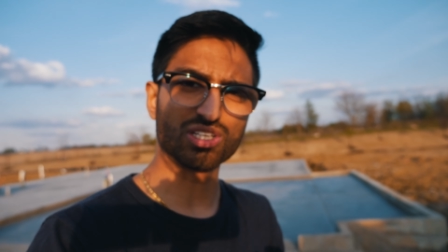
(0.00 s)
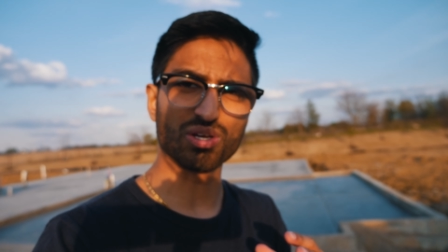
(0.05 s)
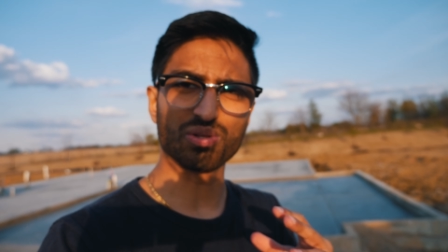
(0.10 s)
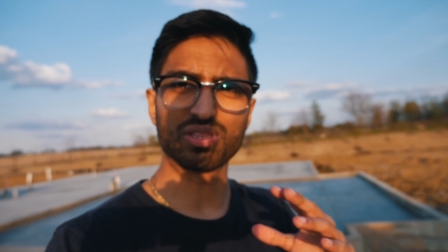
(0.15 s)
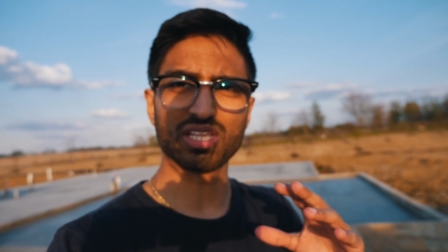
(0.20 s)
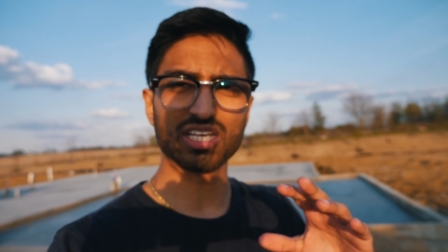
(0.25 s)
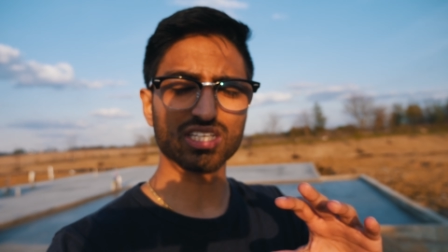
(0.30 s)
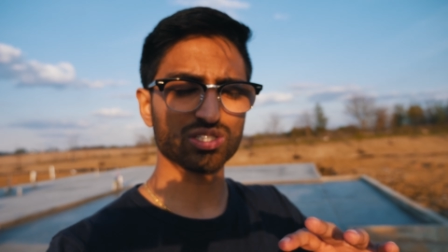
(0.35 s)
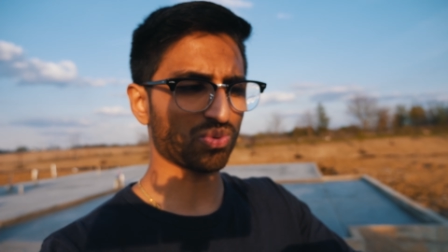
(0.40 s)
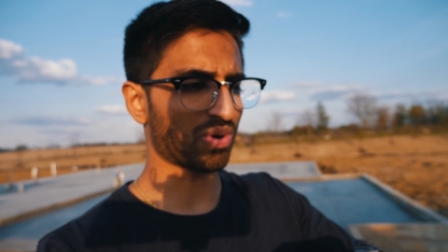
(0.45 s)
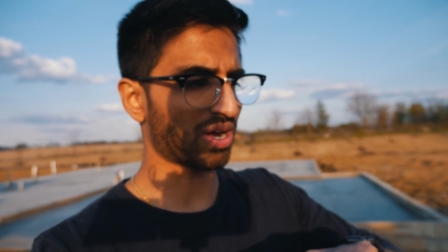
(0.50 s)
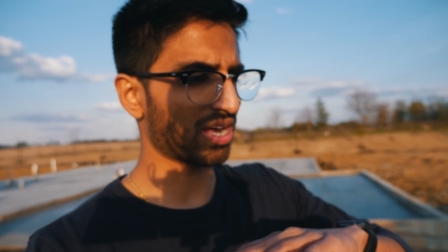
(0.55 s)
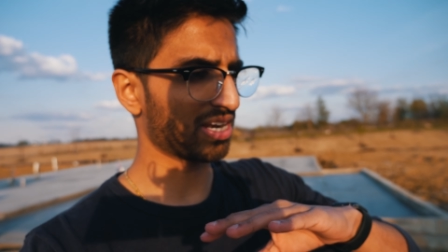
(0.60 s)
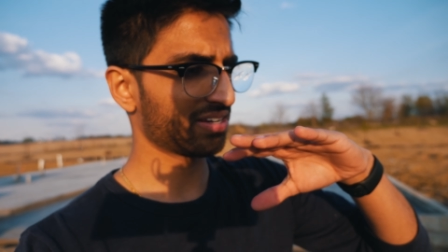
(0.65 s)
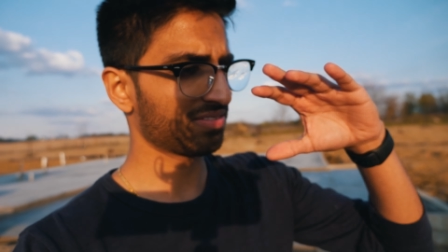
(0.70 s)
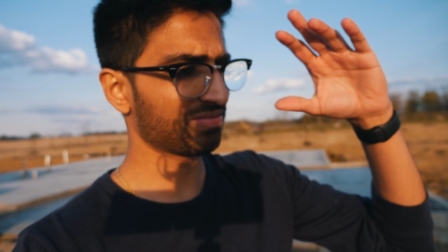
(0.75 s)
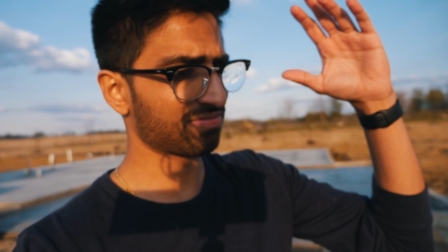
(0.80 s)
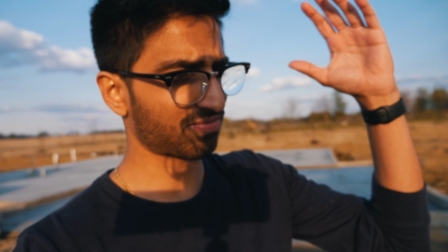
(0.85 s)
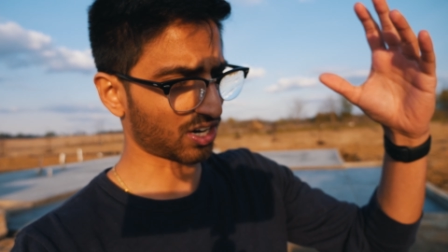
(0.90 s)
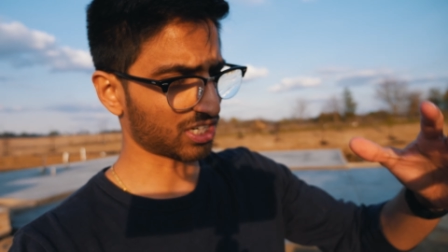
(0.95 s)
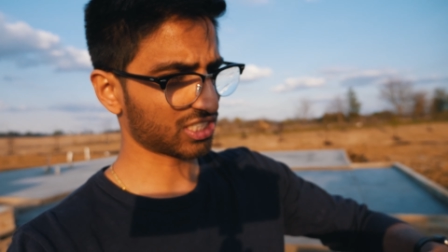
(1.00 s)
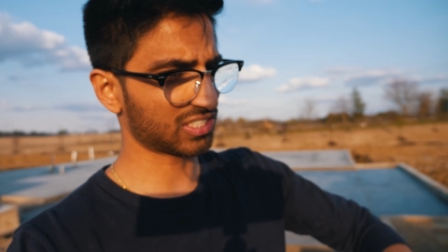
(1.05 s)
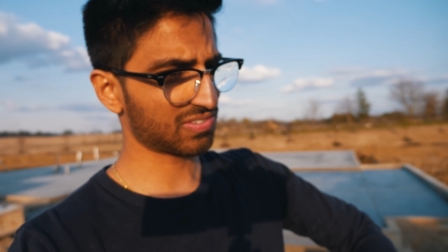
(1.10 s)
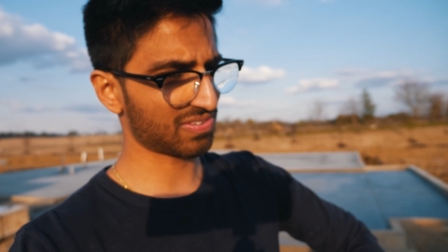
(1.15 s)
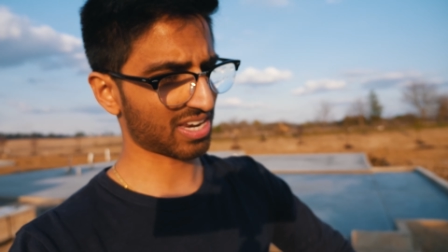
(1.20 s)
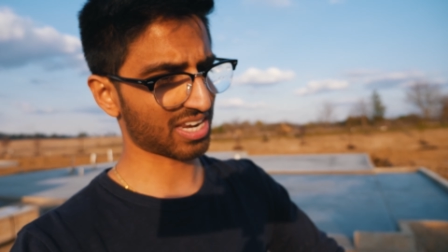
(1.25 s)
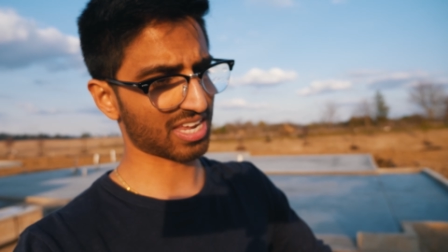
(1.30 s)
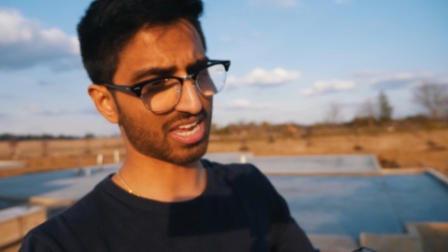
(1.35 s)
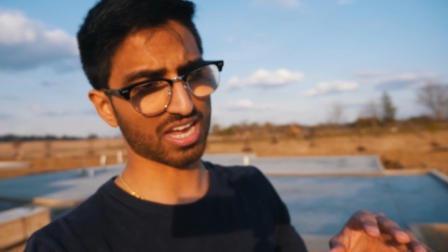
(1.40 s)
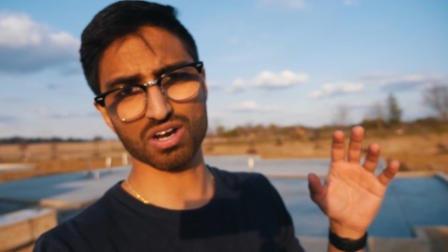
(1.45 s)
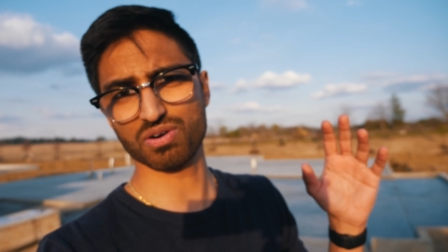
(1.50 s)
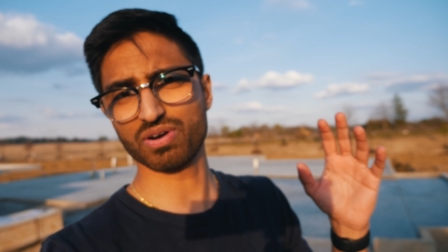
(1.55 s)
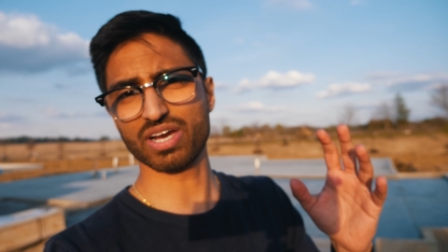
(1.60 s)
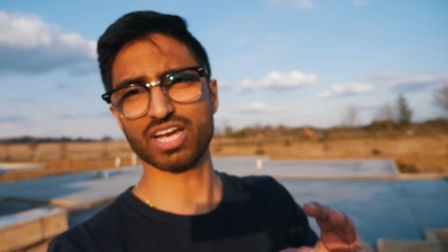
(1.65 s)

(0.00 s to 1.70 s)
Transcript: So this one, first video,